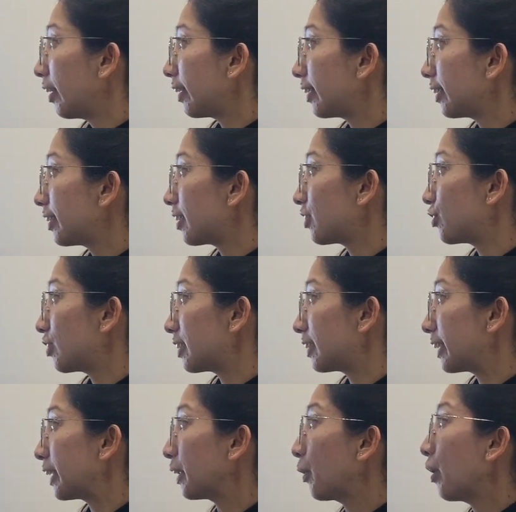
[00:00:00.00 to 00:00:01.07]
In the
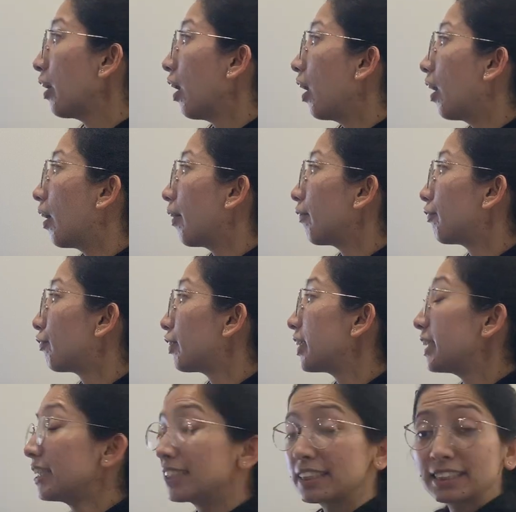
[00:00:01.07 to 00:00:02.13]
addressing, for
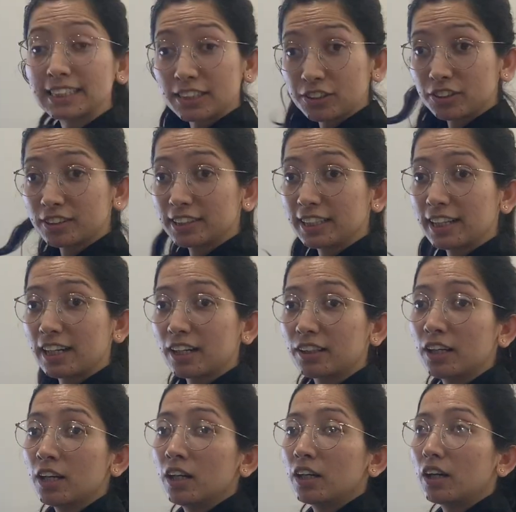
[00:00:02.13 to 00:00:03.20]
each center there are
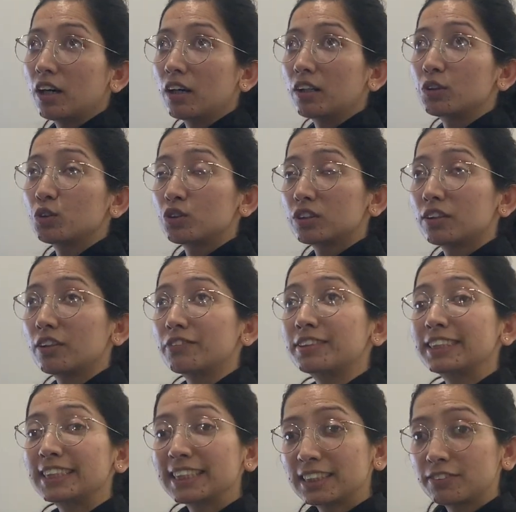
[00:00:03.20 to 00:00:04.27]
a total of
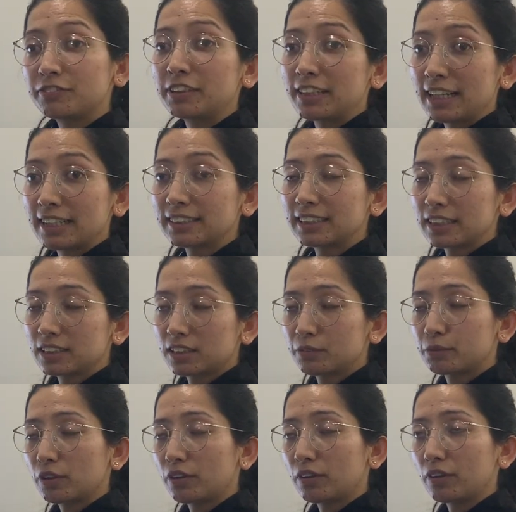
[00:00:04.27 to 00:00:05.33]
6 VLANs, except
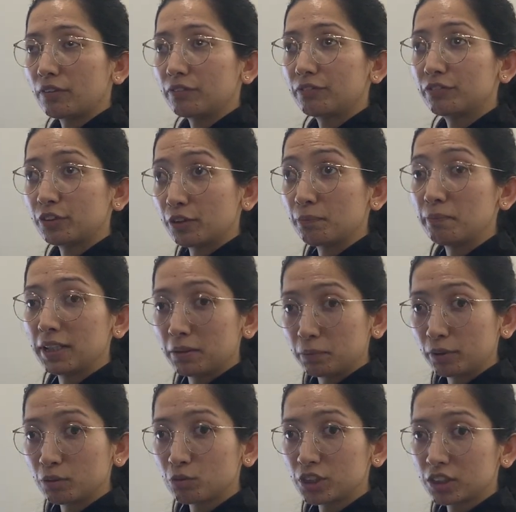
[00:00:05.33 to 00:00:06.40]
for
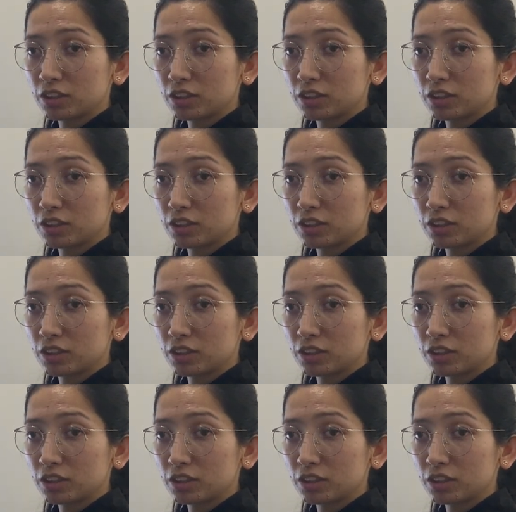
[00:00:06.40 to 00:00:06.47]
Melbourne, which